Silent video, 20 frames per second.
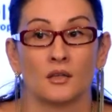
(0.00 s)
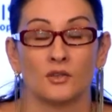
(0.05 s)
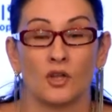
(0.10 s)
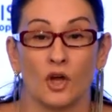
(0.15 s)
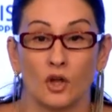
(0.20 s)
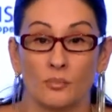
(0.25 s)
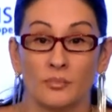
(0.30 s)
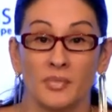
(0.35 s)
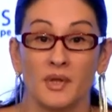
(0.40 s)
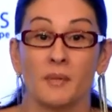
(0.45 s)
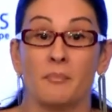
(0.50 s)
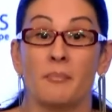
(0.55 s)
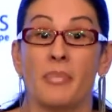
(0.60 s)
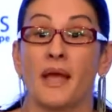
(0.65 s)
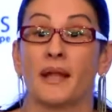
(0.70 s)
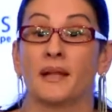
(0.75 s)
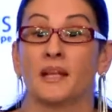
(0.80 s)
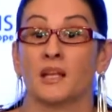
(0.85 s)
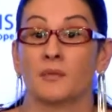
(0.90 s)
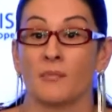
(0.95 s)
Don't be a
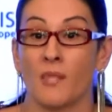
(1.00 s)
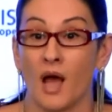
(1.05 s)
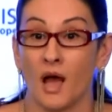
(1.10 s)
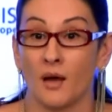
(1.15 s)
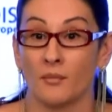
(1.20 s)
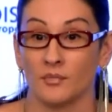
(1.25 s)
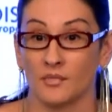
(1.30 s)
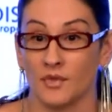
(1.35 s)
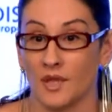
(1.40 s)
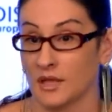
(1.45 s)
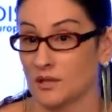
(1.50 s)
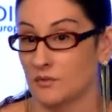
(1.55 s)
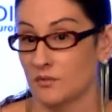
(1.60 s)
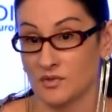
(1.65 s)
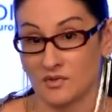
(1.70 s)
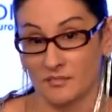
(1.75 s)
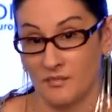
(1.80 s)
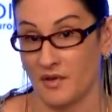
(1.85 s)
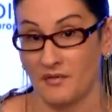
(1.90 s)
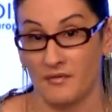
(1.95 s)
panic mom. That
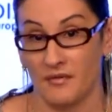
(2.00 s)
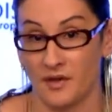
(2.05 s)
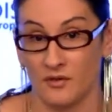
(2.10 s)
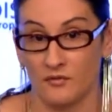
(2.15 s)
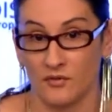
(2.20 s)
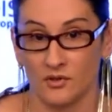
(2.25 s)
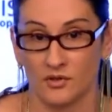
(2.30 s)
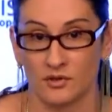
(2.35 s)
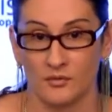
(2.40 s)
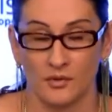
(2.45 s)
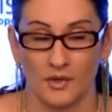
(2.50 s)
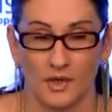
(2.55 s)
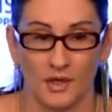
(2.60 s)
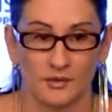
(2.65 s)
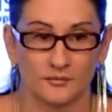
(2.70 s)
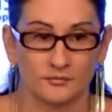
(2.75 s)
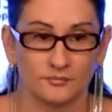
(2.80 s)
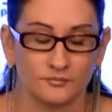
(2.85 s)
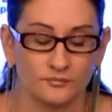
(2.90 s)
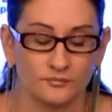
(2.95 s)
was my favorite, really.